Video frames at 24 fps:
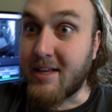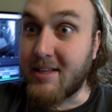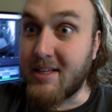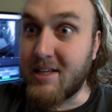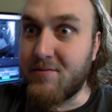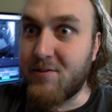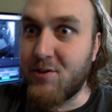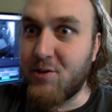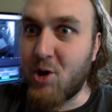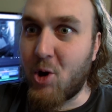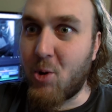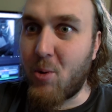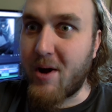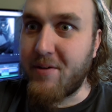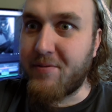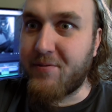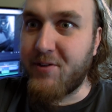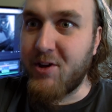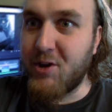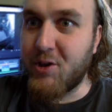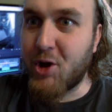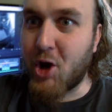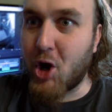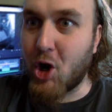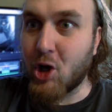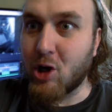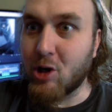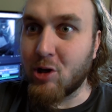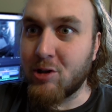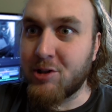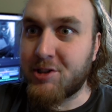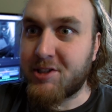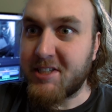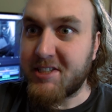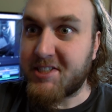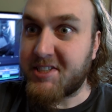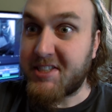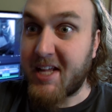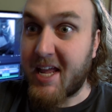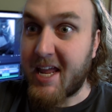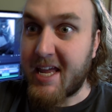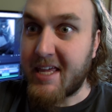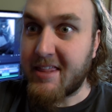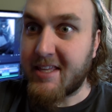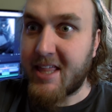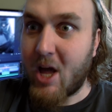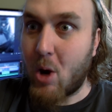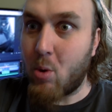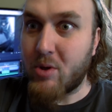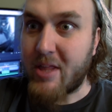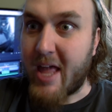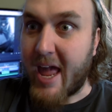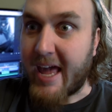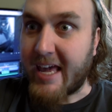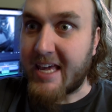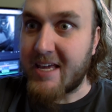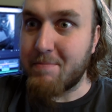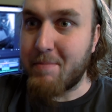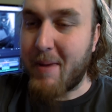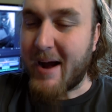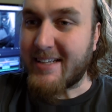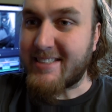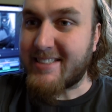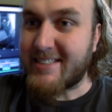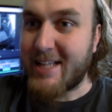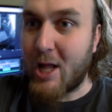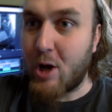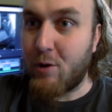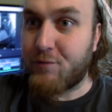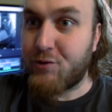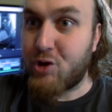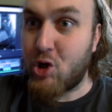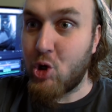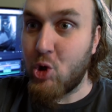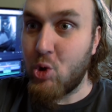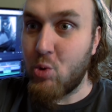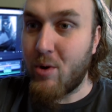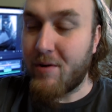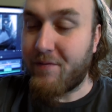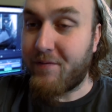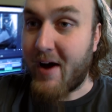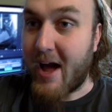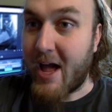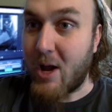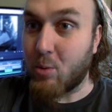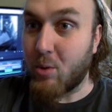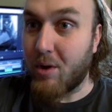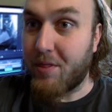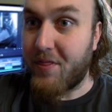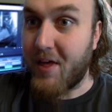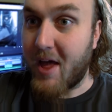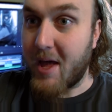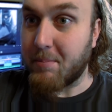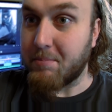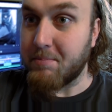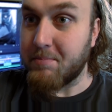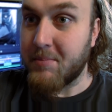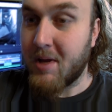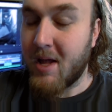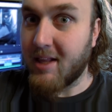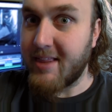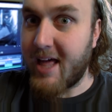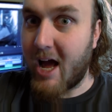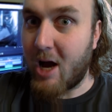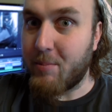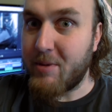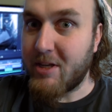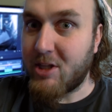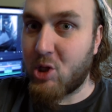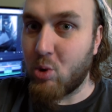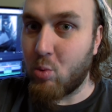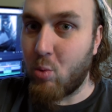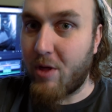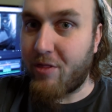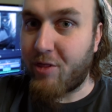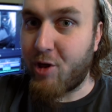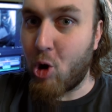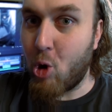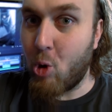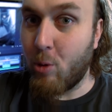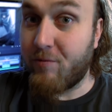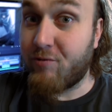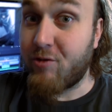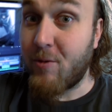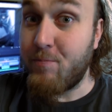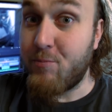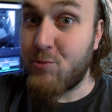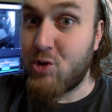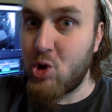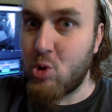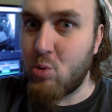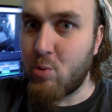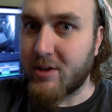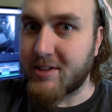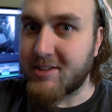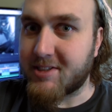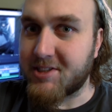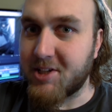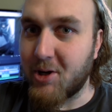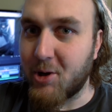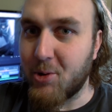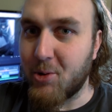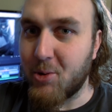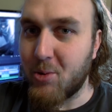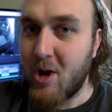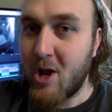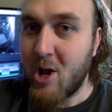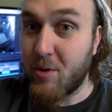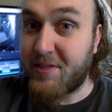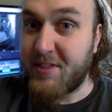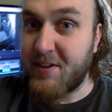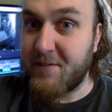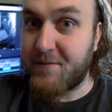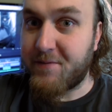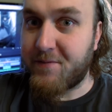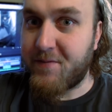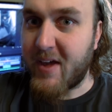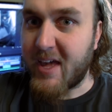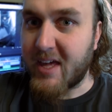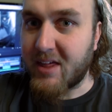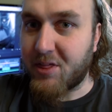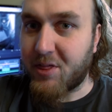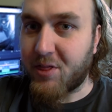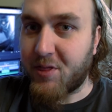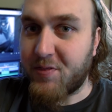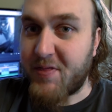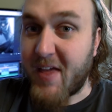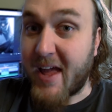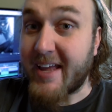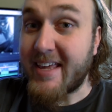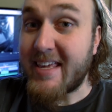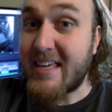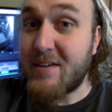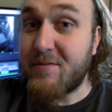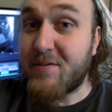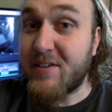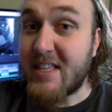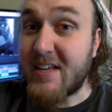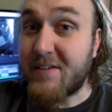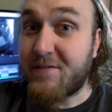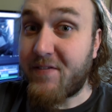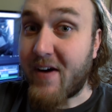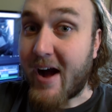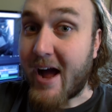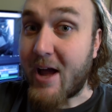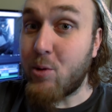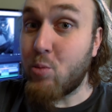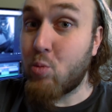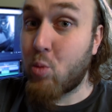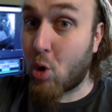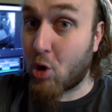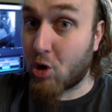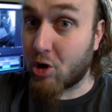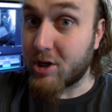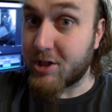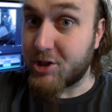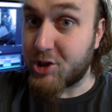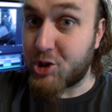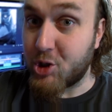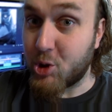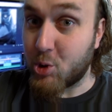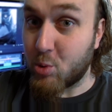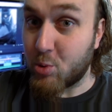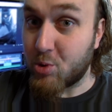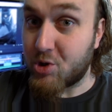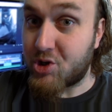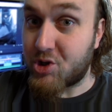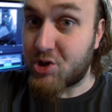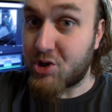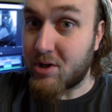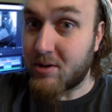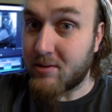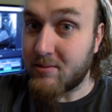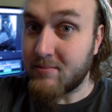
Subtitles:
And even though I feel the urge to say that I would hate myself too if I were them, allow me to withhold from doing so, with the faith that even if I were a douche,